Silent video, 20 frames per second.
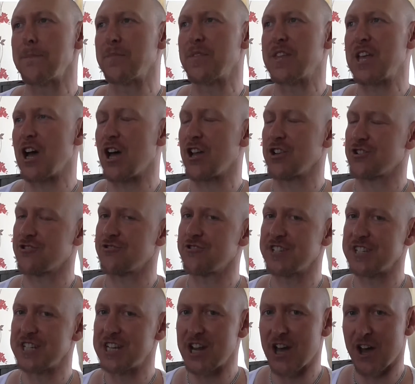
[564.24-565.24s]
the answer
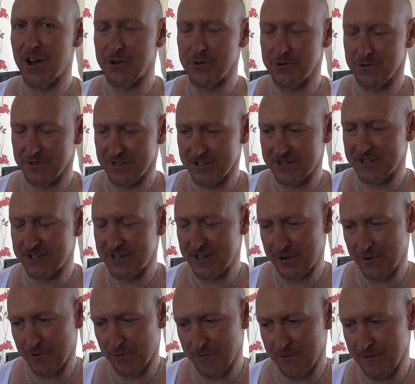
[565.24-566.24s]
is no,
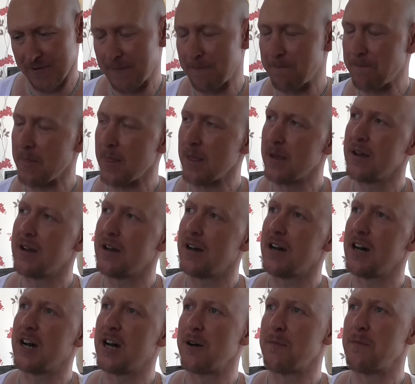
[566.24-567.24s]
still,
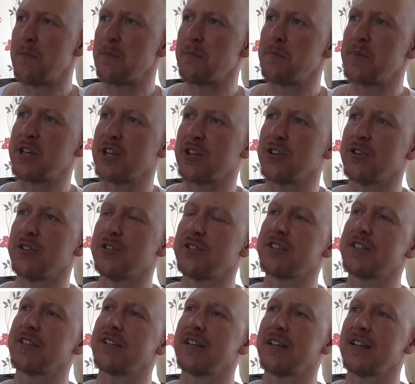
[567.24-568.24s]

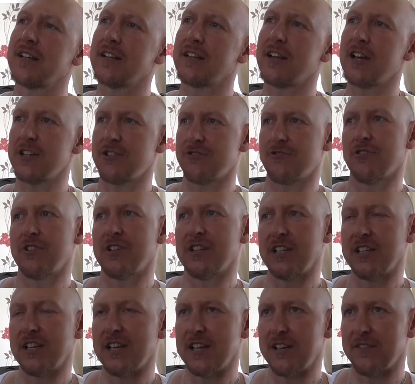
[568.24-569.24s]
because later on in
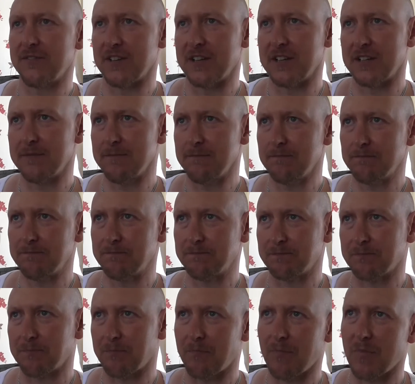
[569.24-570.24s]
the evening,
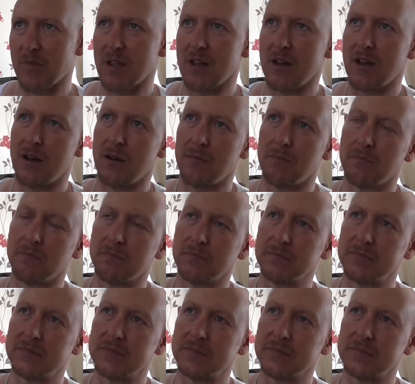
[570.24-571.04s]
I